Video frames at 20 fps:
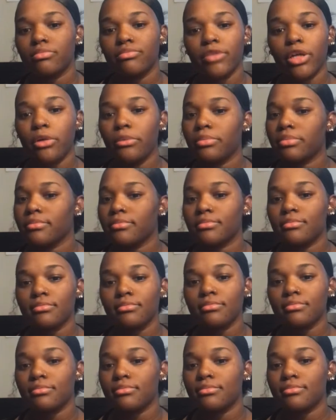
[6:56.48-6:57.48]
nope,
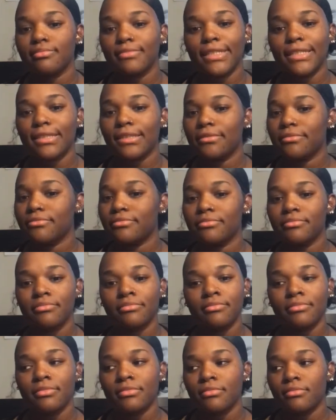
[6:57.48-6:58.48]
nothing.
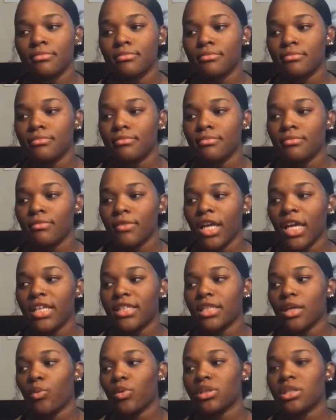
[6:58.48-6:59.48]
He
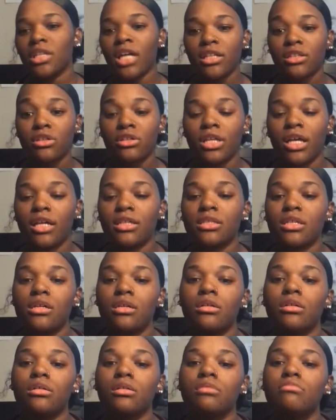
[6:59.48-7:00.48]
said, what the doctor said? I said,
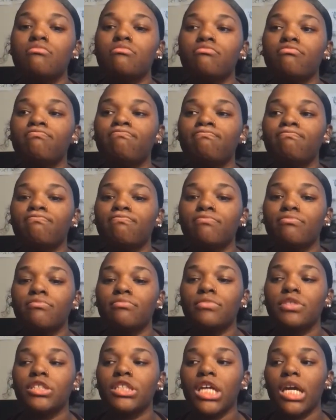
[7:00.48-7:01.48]

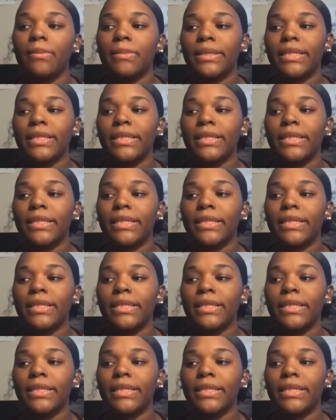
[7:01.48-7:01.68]
she gave me